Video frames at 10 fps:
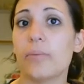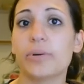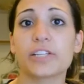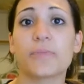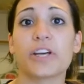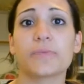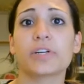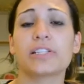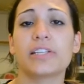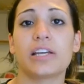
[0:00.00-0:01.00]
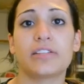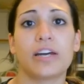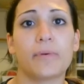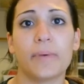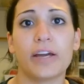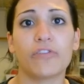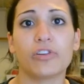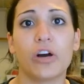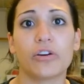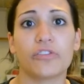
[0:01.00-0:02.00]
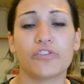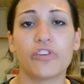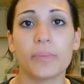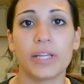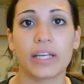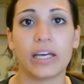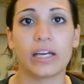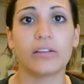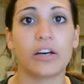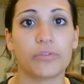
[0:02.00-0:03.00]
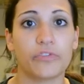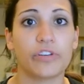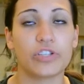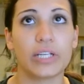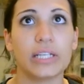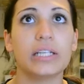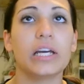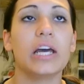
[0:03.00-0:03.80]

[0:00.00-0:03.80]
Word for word: because breast milk can stay in the diaper bag for longer than formula can, unrefrigerated.